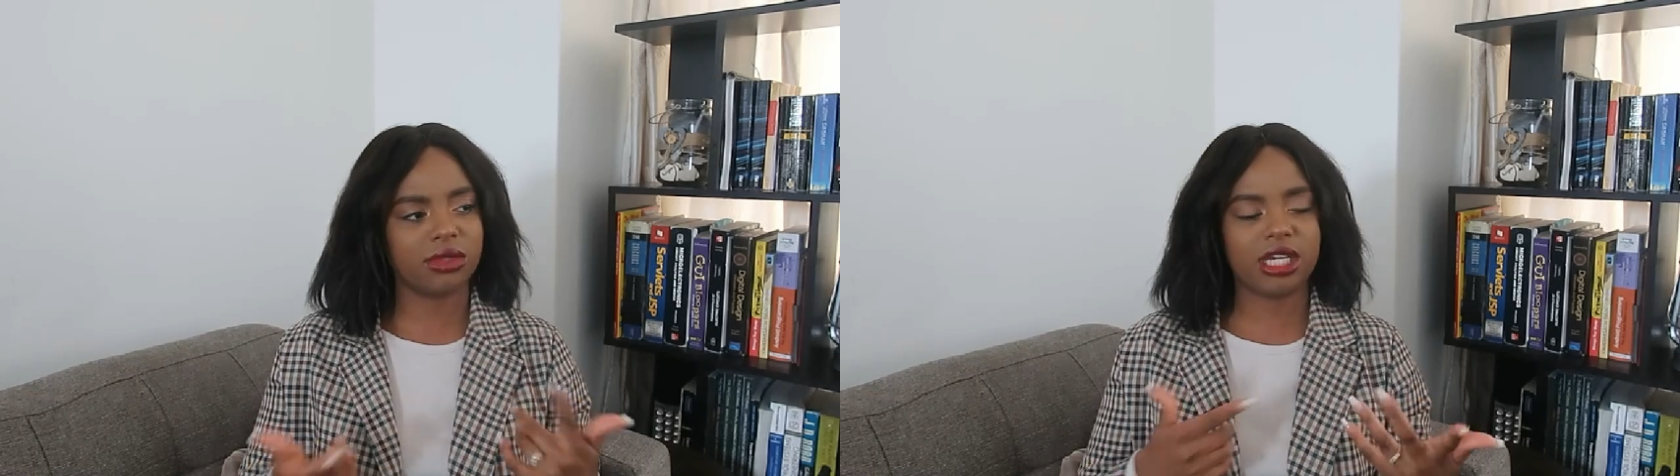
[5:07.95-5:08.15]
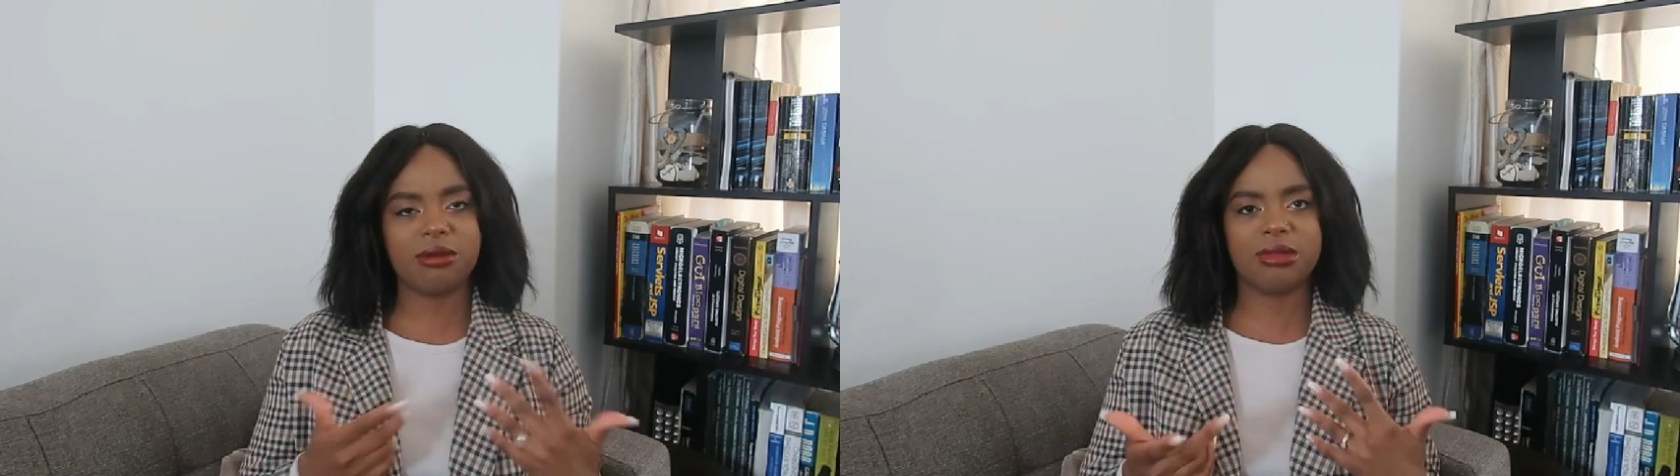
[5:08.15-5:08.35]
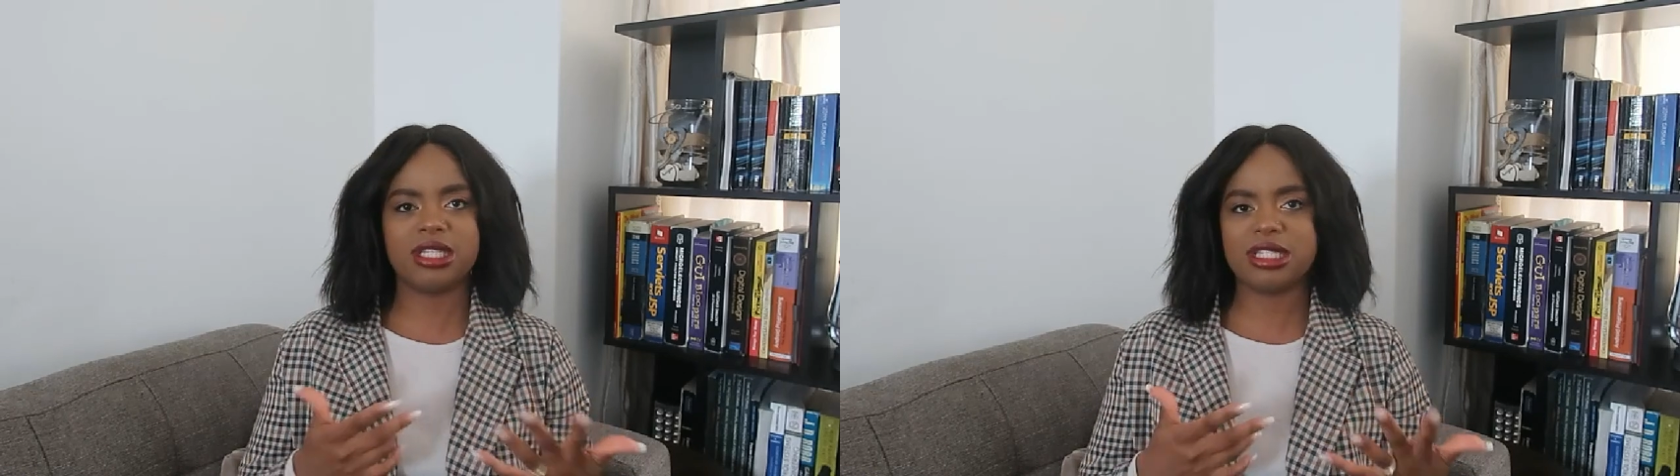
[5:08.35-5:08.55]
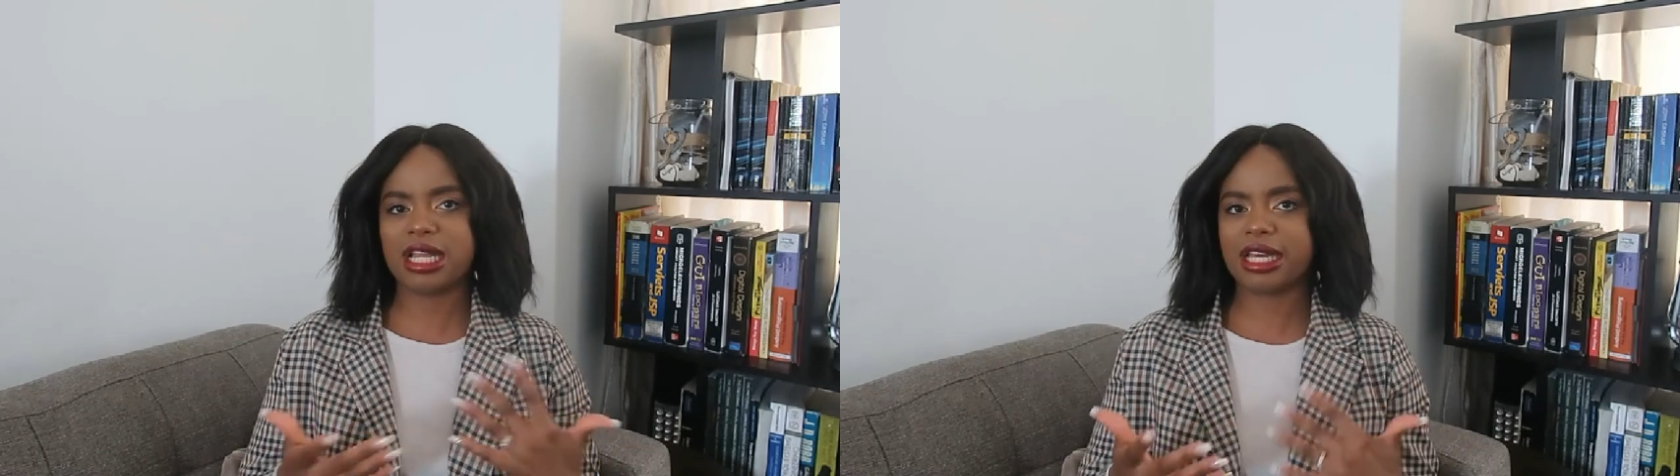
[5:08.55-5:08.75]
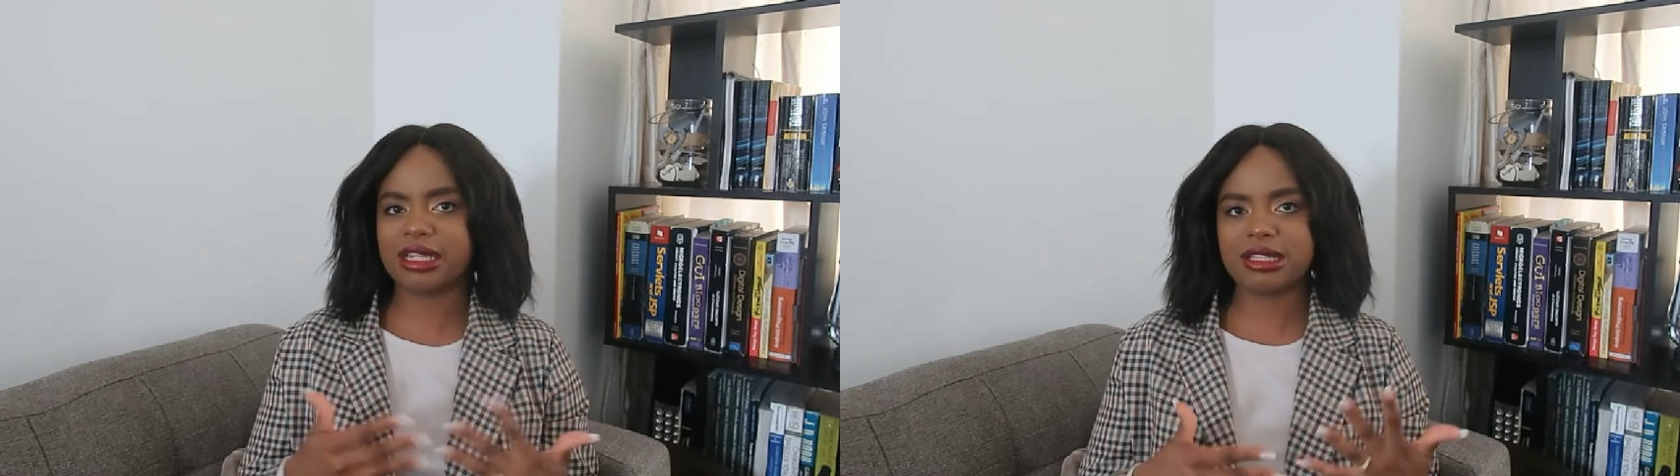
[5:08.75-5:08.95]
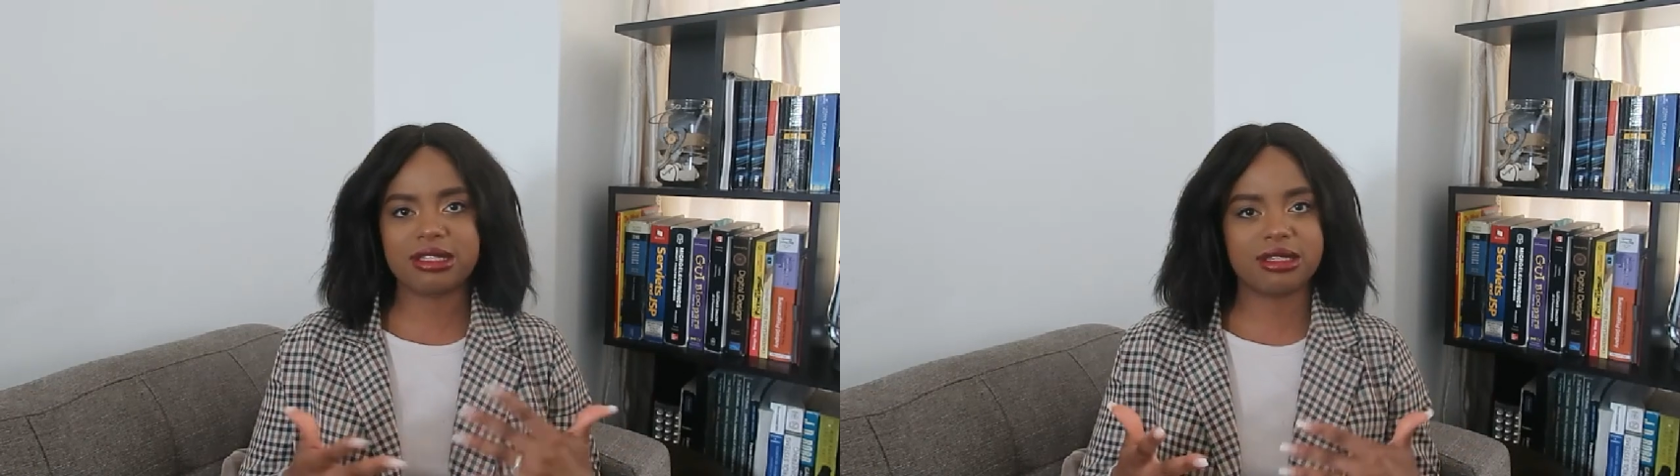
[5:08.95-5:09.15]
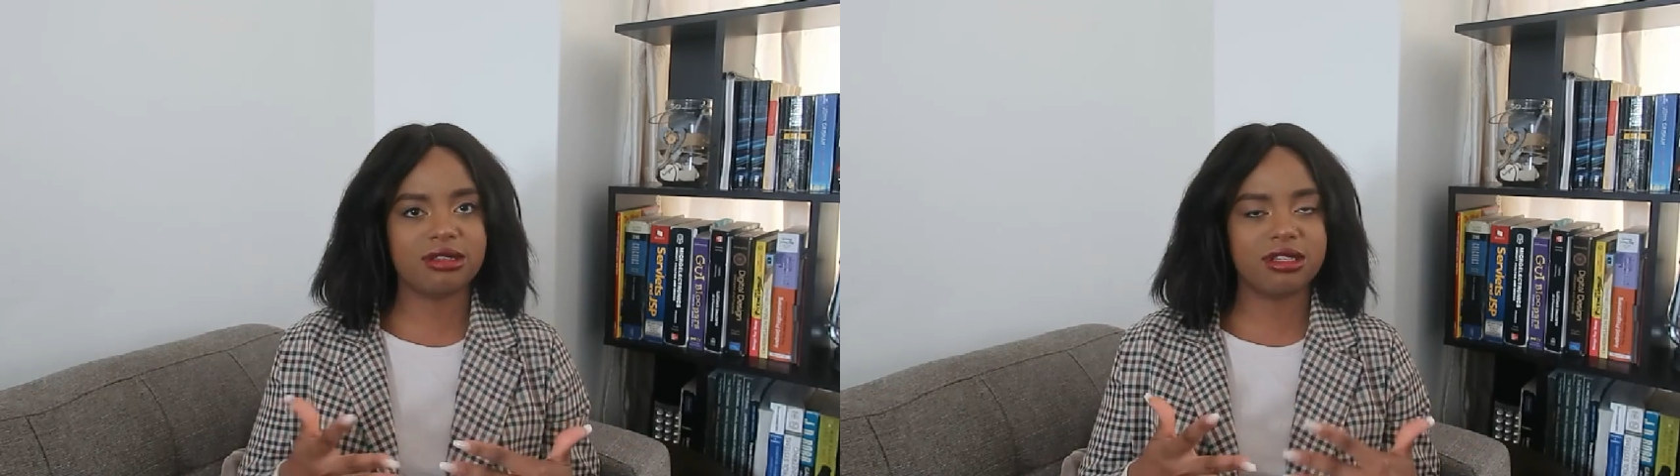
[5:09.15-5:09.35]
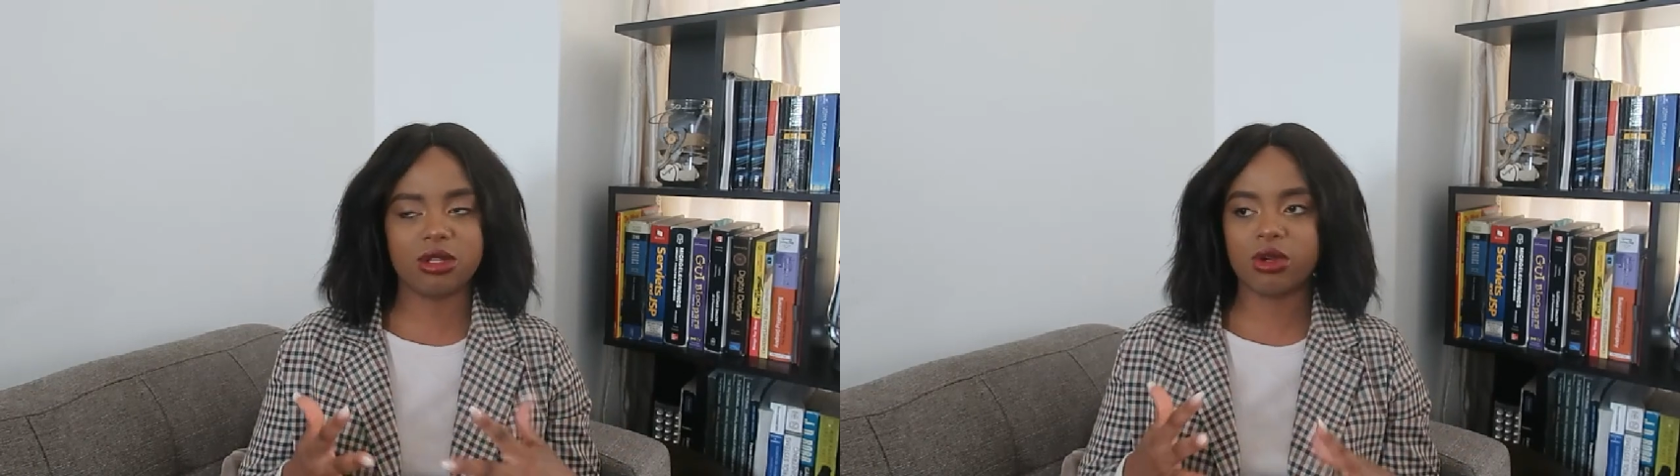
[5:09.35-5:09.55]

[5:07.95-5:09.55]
came and is like, this is